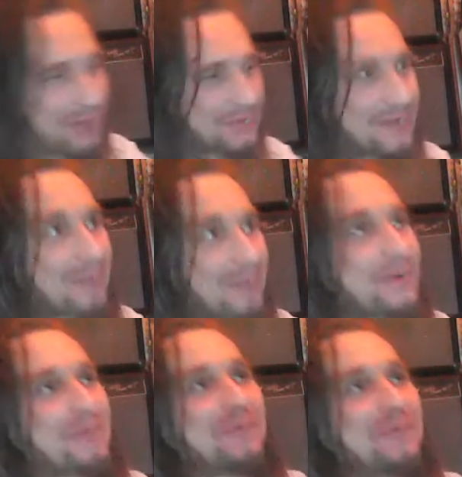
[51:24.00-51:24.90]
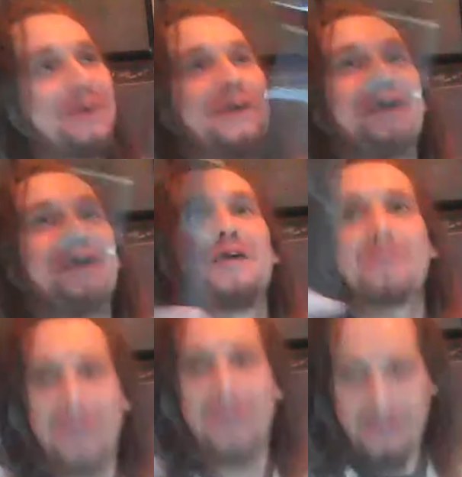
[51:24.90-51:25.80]
to wrap up, but
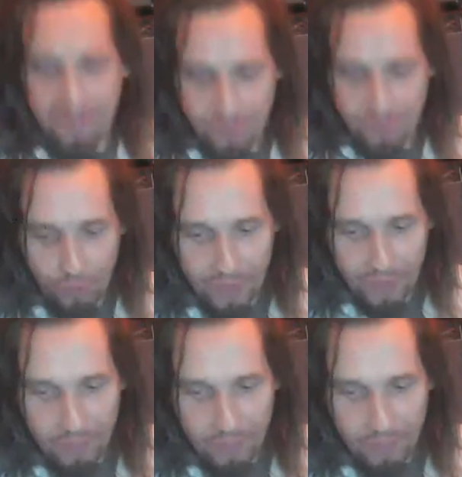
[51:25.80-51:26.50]
that's the story. I've